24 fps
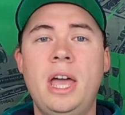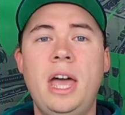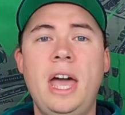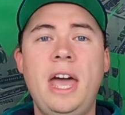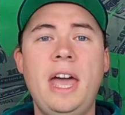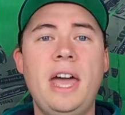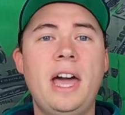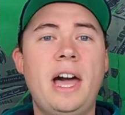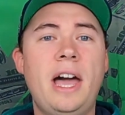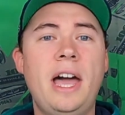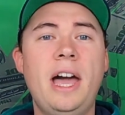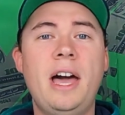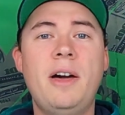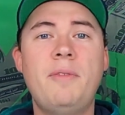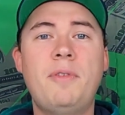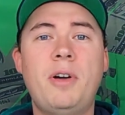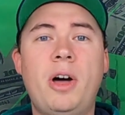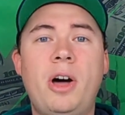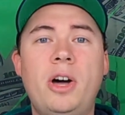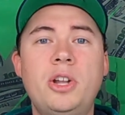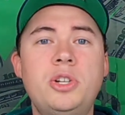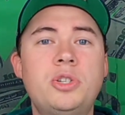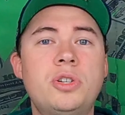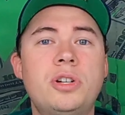hey, I have
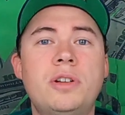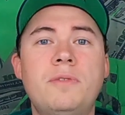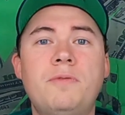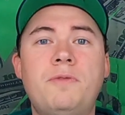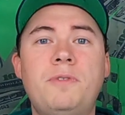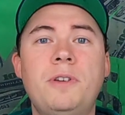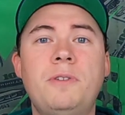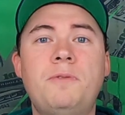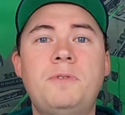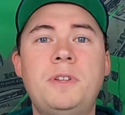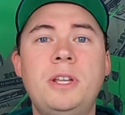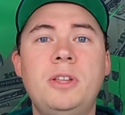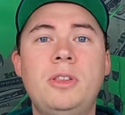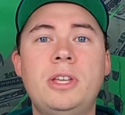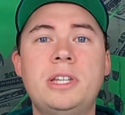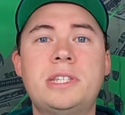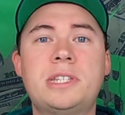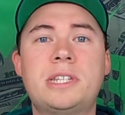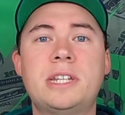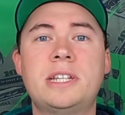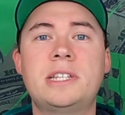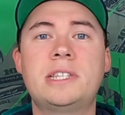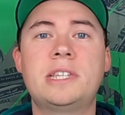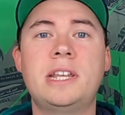150
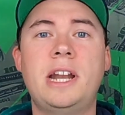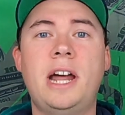listings